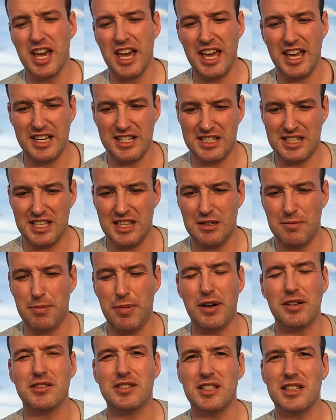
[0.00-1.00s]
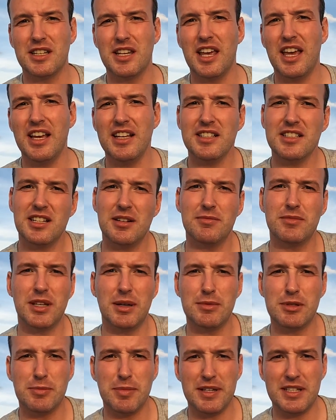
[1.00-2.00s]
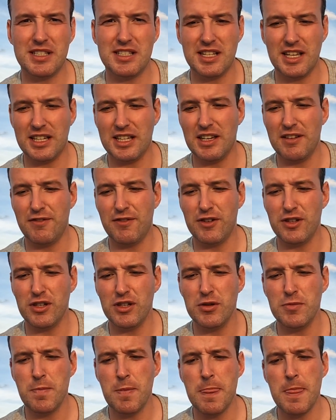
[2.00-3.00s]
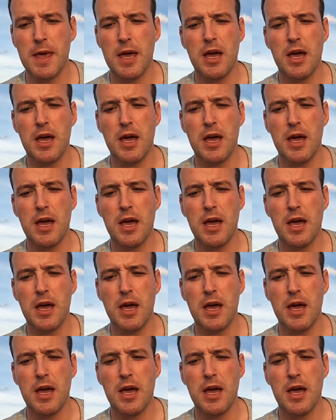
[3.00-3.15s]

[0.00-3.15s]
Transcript: is that the button is sometimes a bit sticky for you.